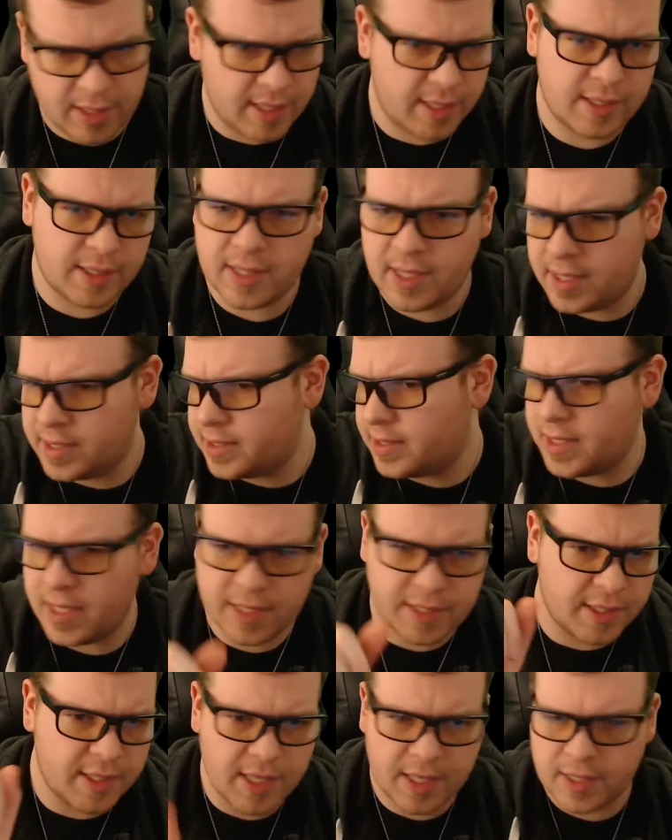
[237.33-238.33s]

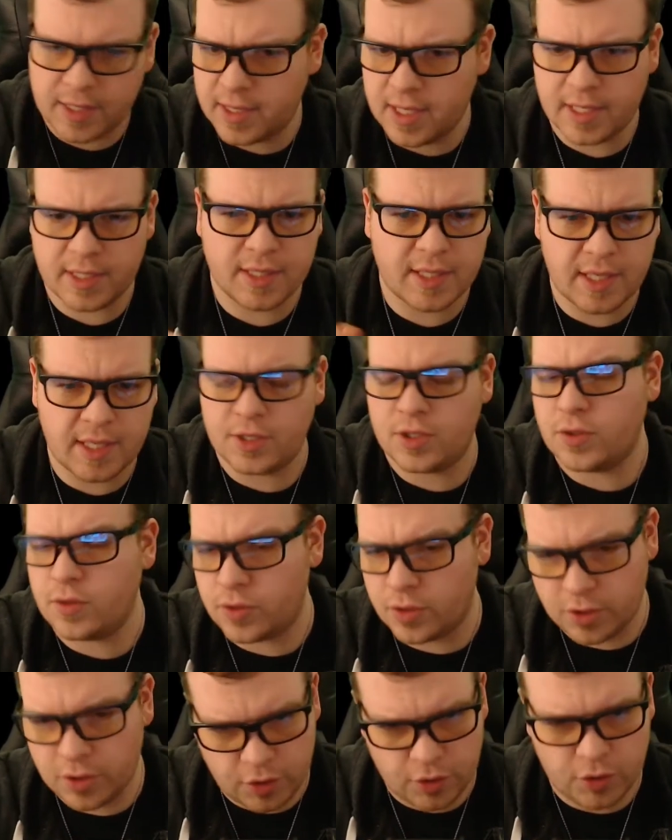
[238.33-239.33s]

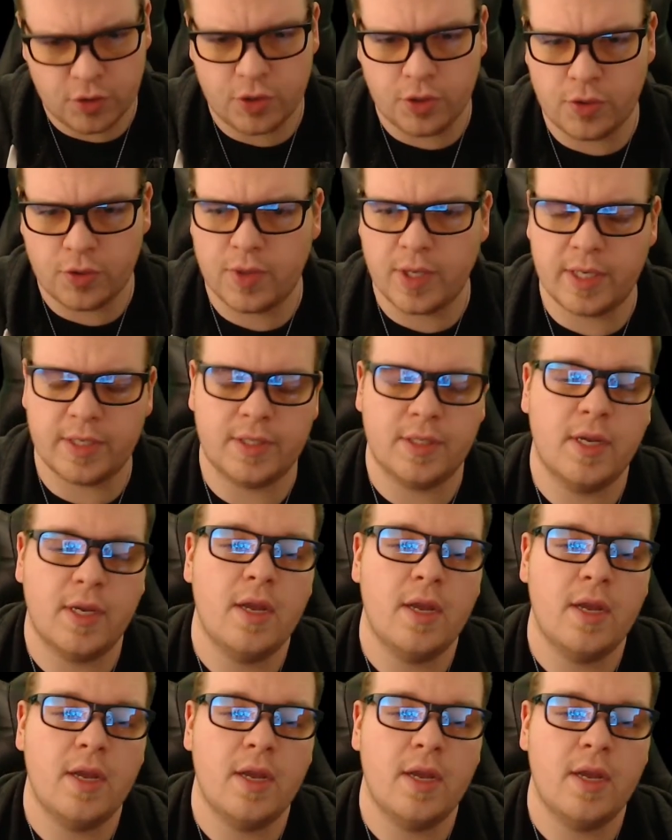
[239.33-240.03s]
You should do this.